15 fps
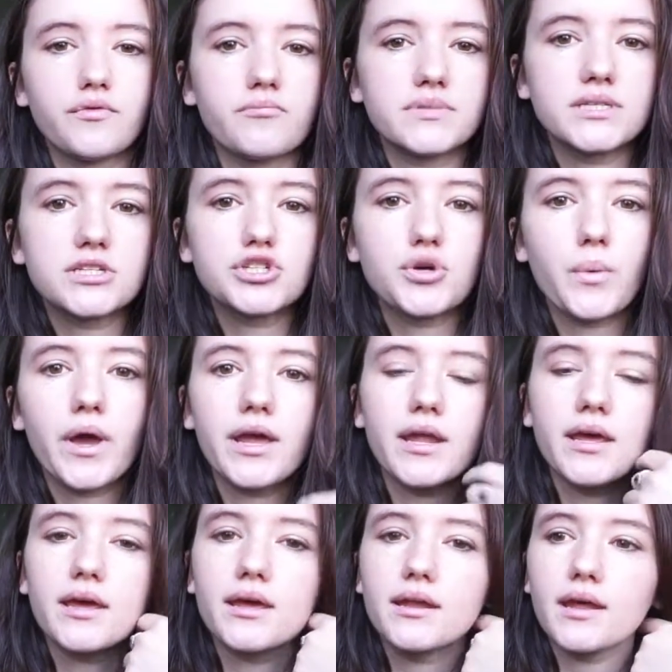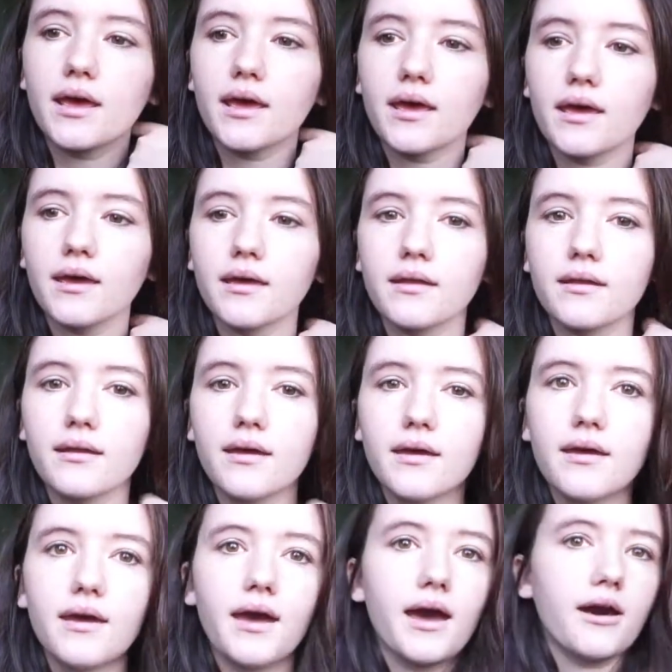situated and
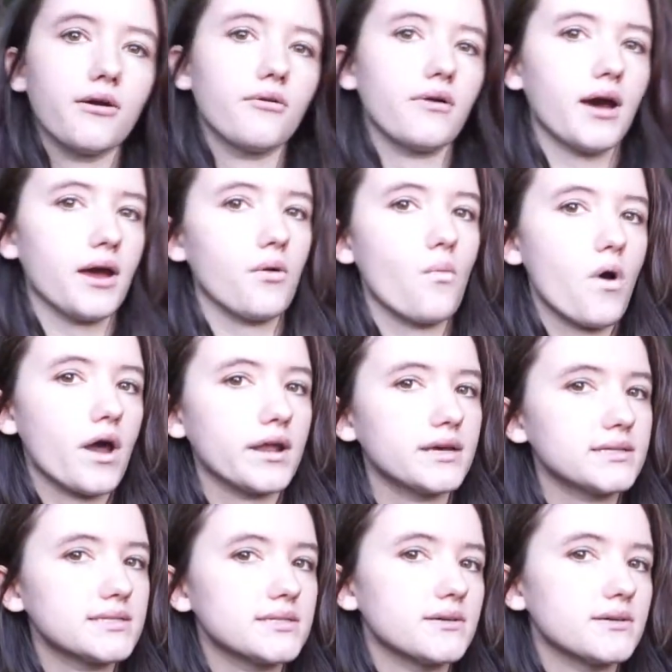how I want it.